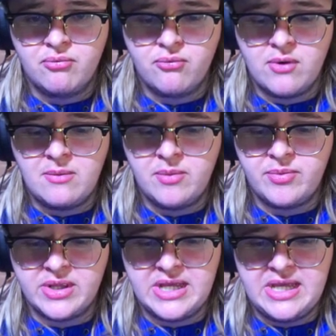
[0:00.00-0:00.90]

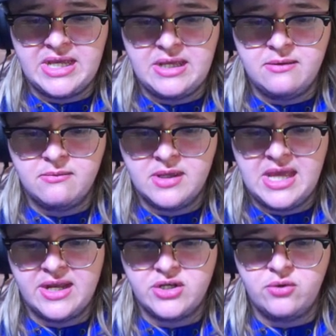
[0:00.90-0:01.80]
Probably
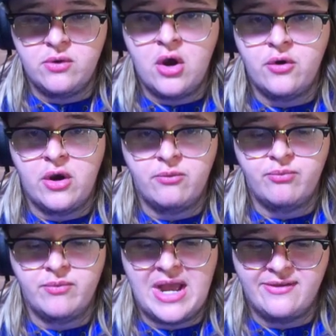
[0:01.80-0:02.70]
can't do... Oh no,
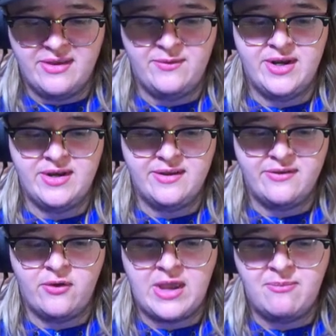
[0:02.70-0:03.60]
I see what it
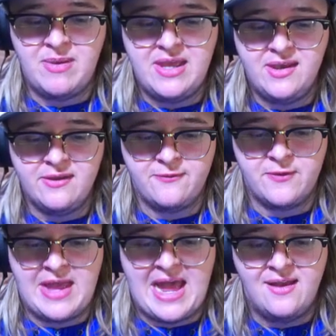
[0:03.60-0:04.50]
is. Okay, pink is
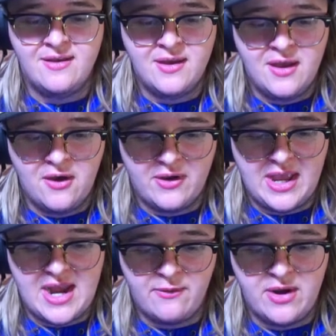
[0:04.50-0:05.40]
for that.
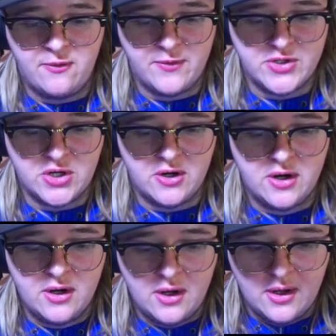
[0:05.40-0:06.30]
Okay, now we know for sure.
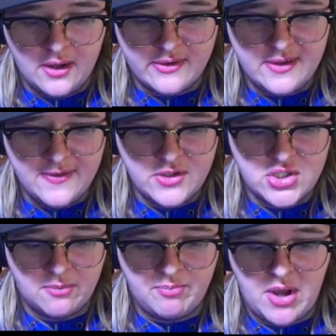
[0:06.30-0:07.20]
Let's get the
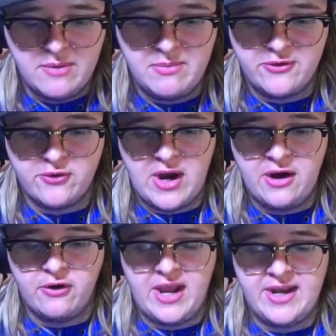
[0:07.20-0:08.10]
jump on Mr.
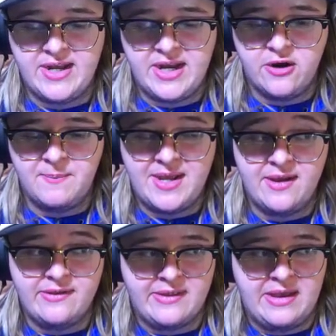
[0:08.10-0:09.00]
Air Cannon here,
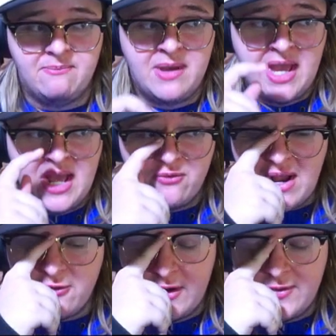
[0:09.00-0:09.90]
because I'd
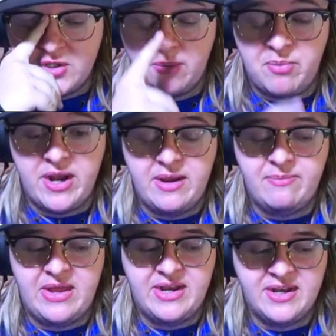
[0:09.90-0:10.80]
rather get the jump on
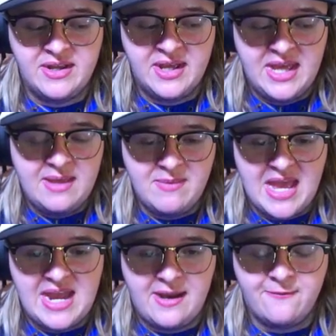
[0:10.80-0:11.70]
him than him
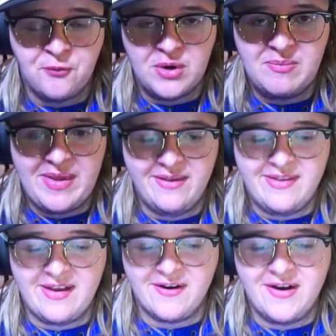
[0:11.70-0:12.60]
get any
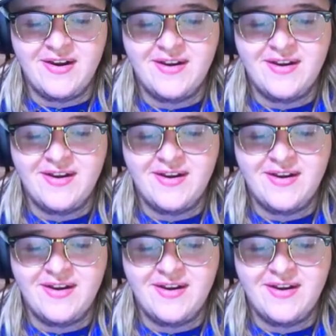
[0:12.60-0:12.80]
freebies here.